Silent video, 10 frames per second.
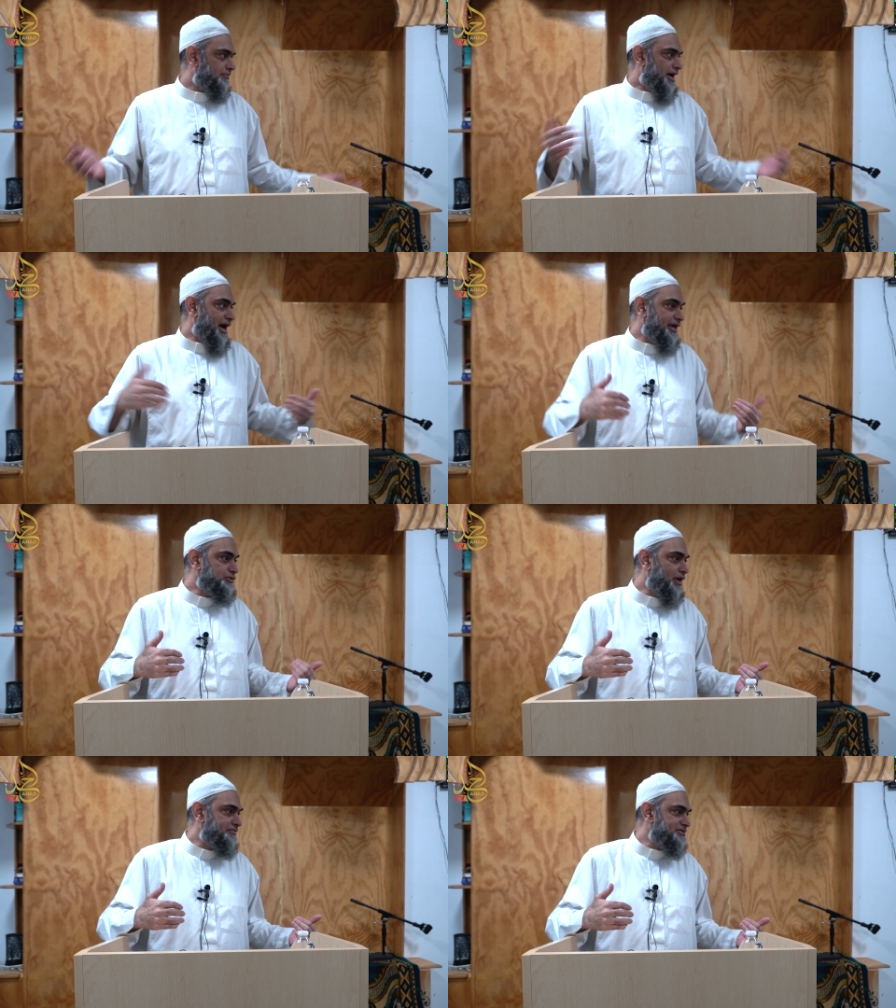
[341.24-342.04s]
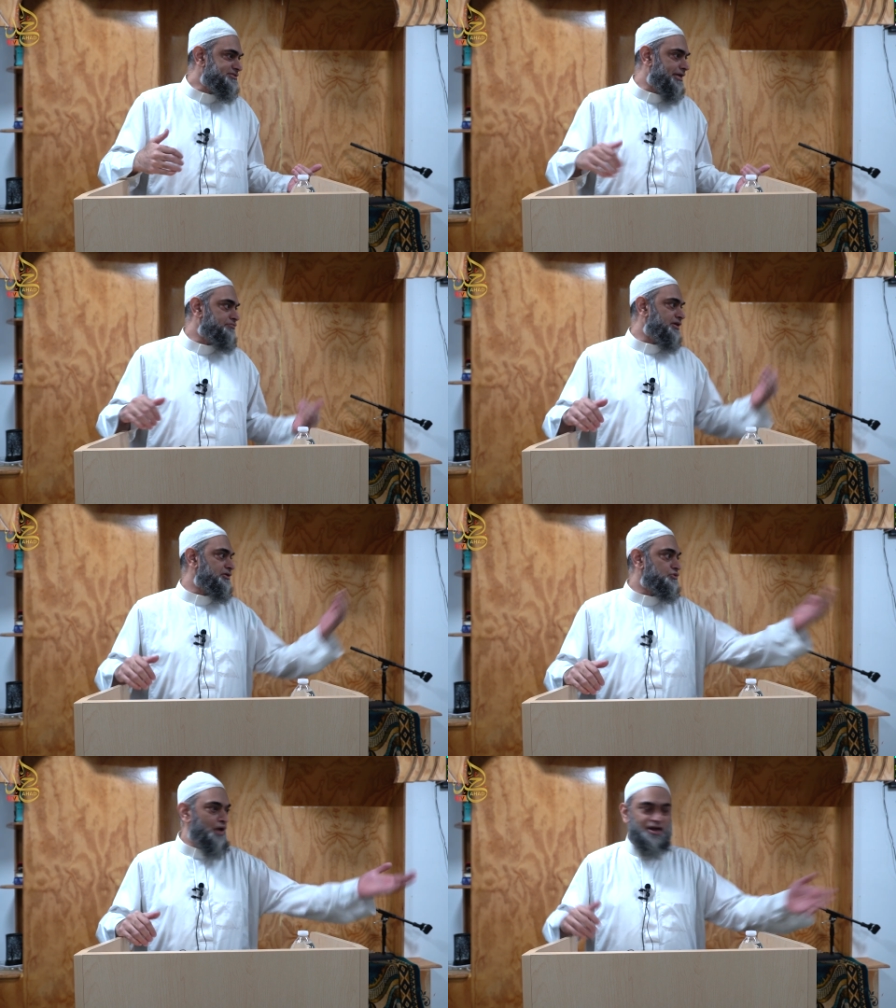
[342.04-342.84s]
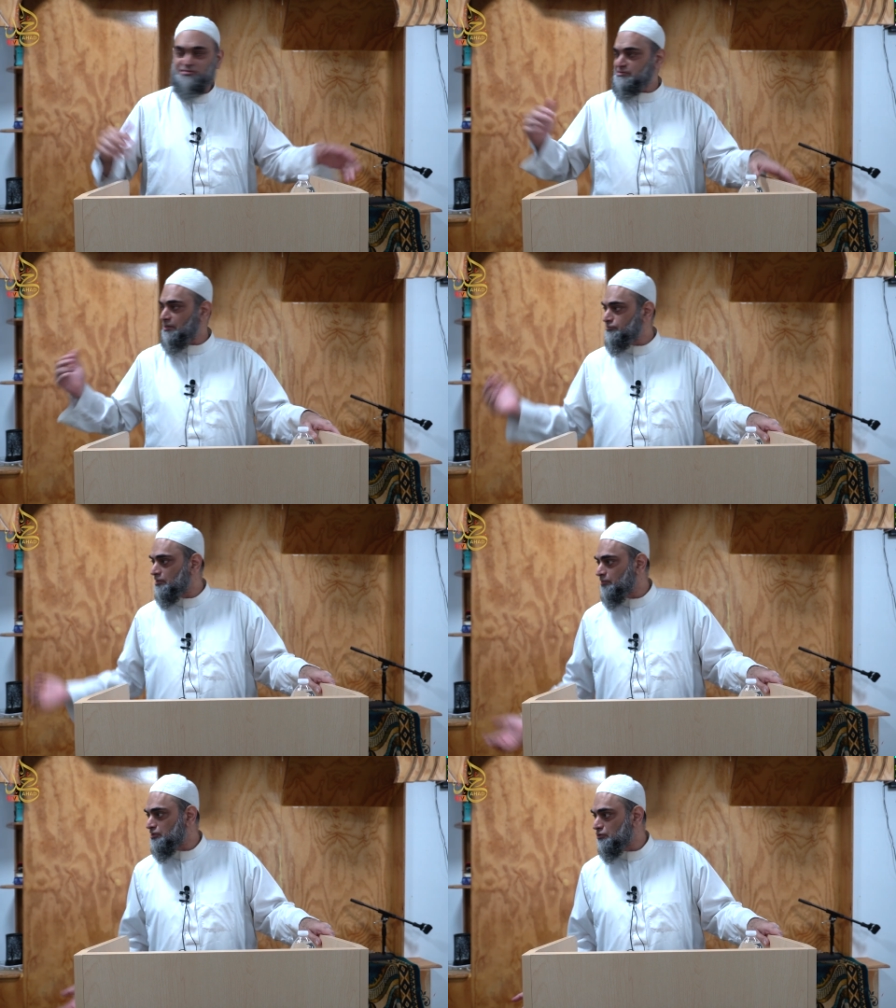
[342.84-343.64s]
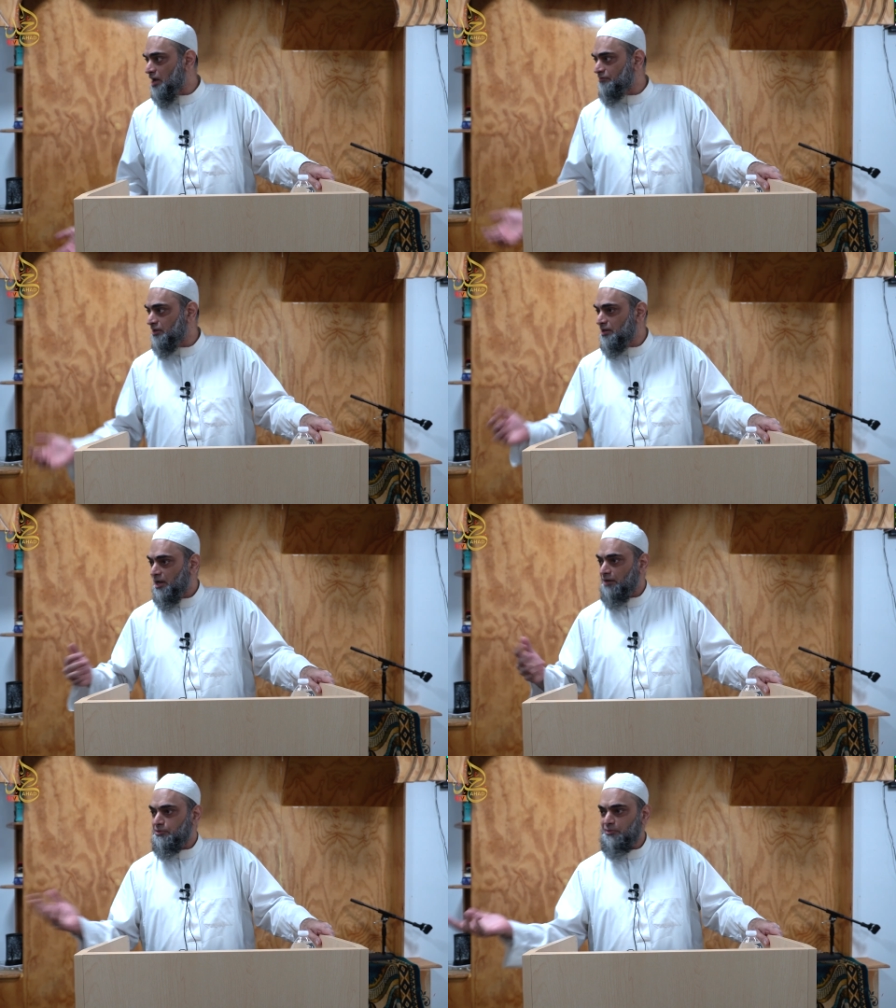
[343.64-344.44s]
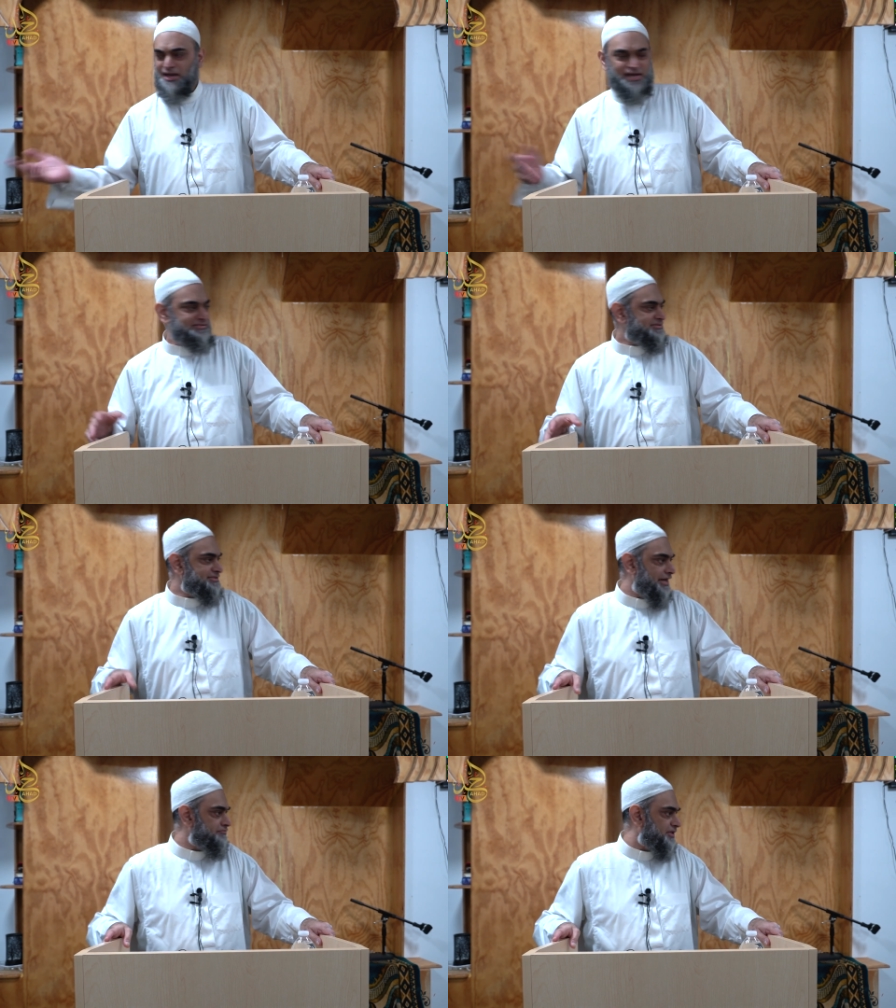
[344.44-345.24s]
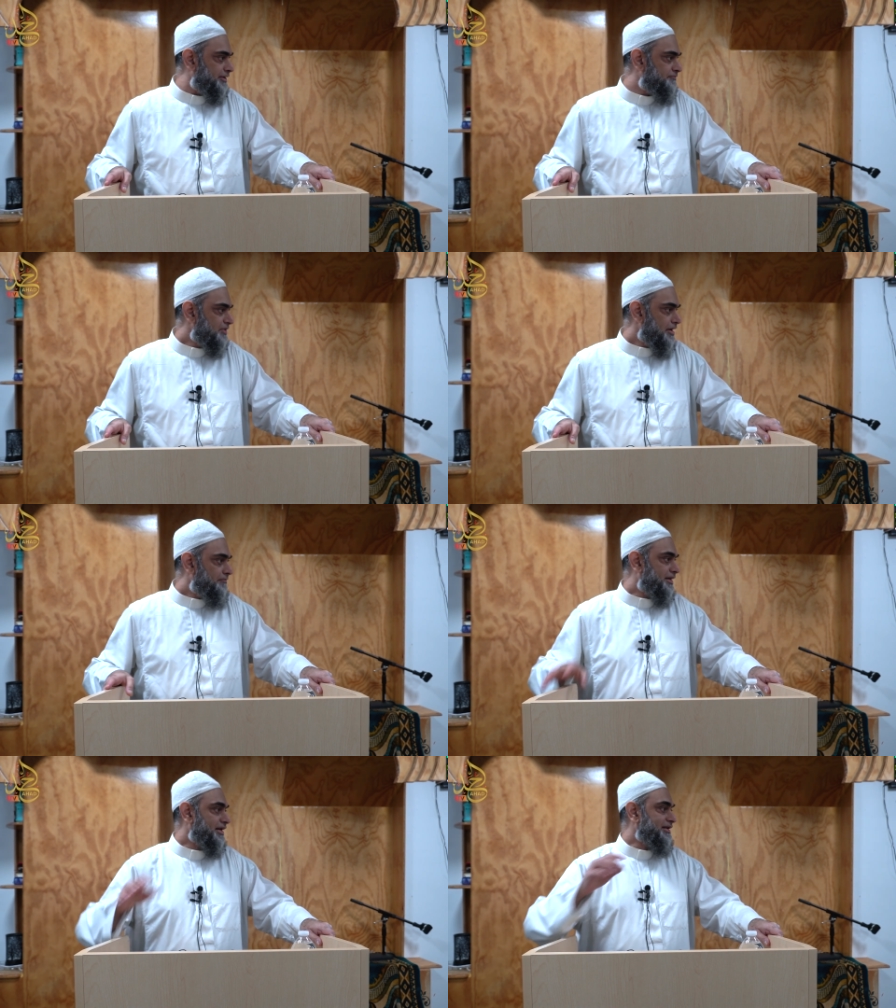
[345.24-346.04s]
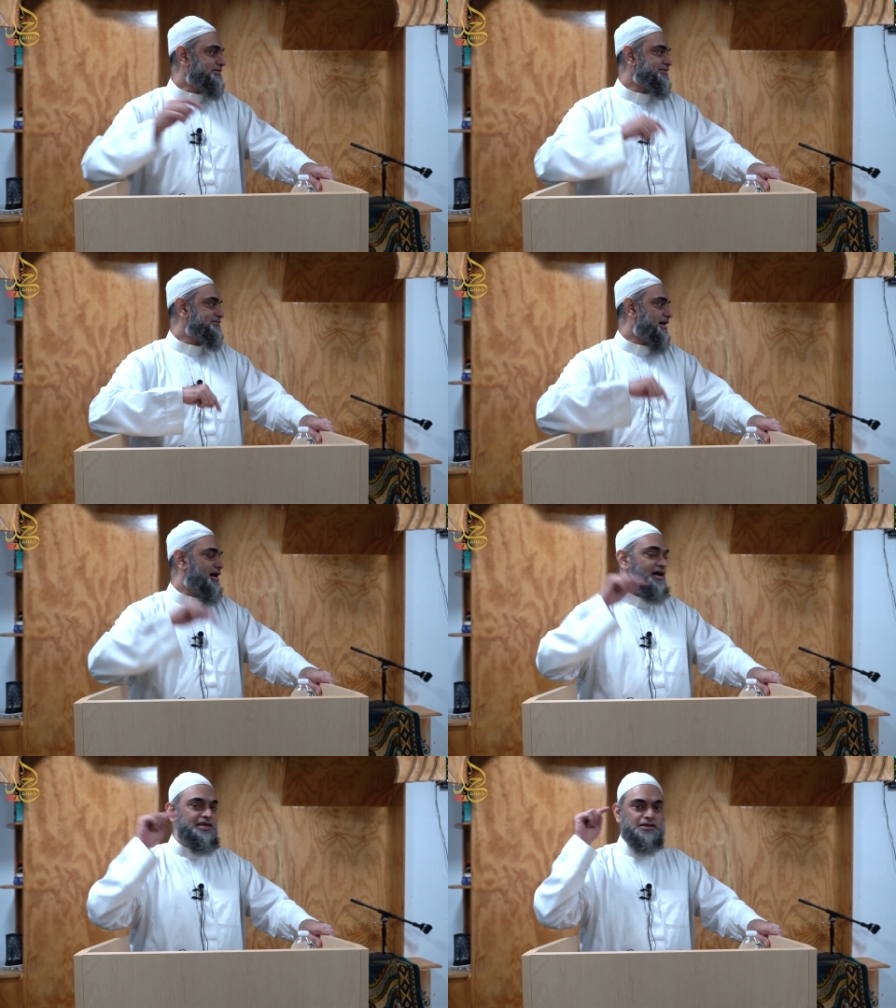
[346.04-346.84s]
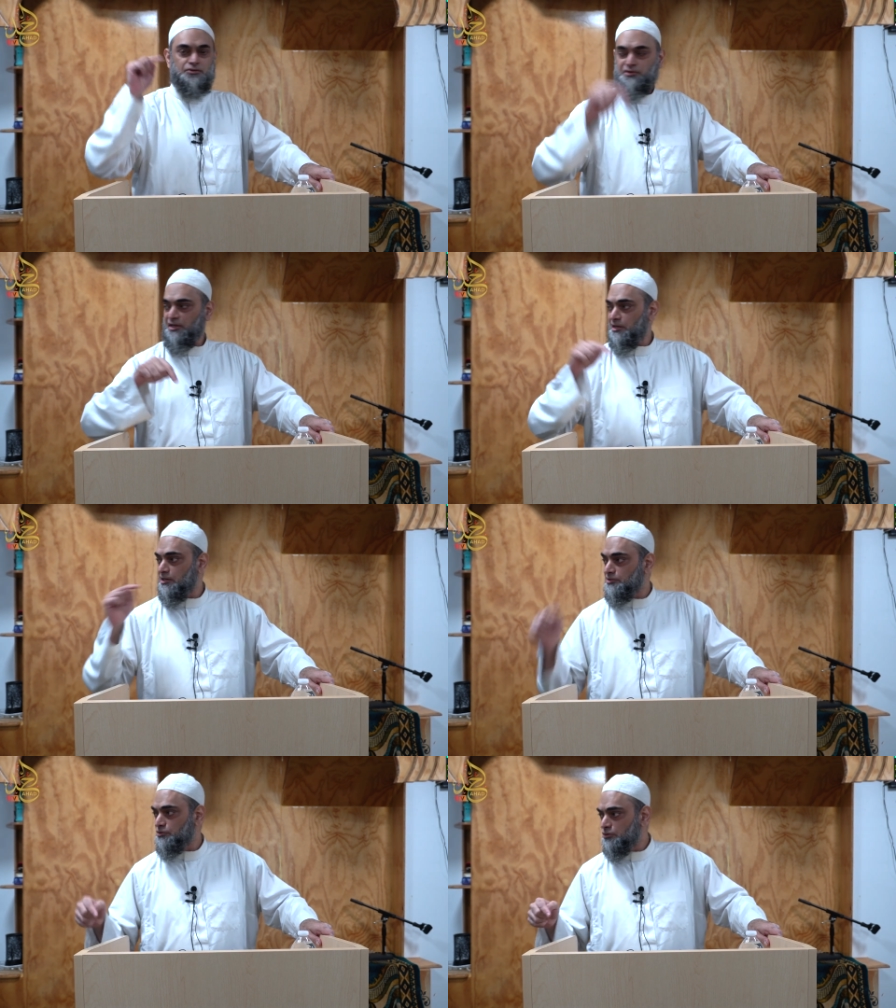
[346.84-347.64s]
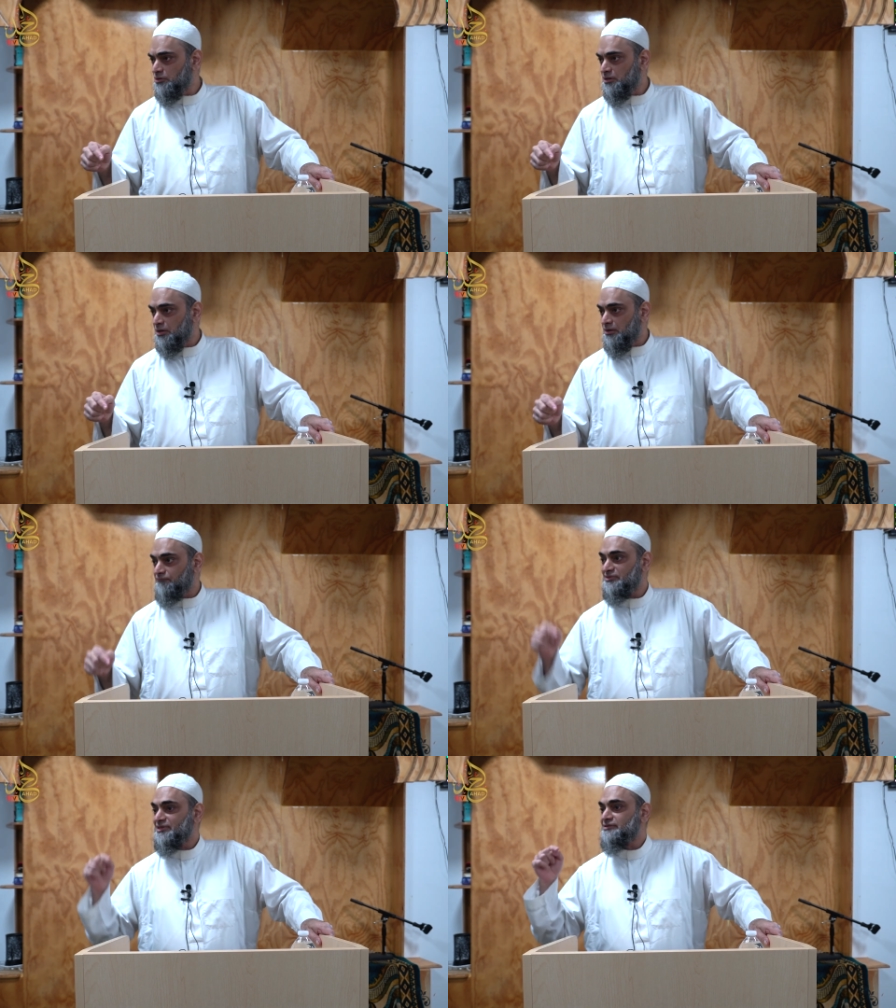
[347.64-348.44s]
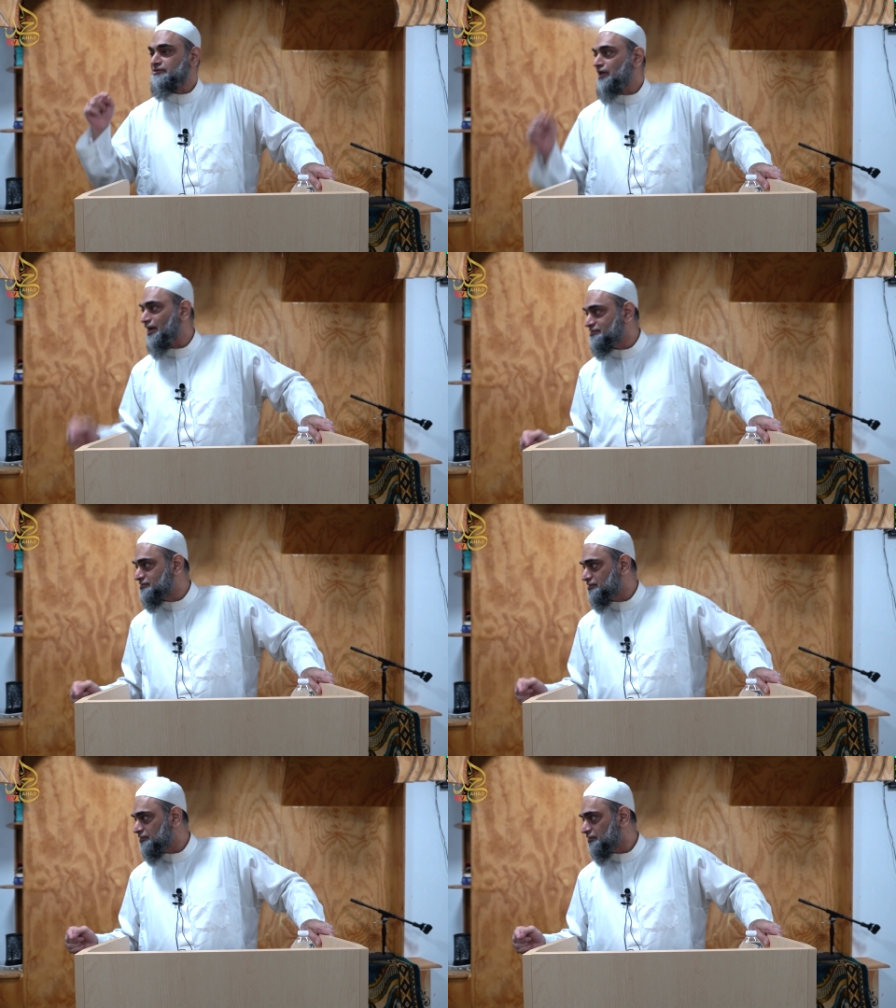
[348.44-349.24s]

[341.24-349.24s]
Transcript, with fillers: I do have the same thing, you have the same thing, but you have, everyone has the same thing. But Allah says, I created you with the test.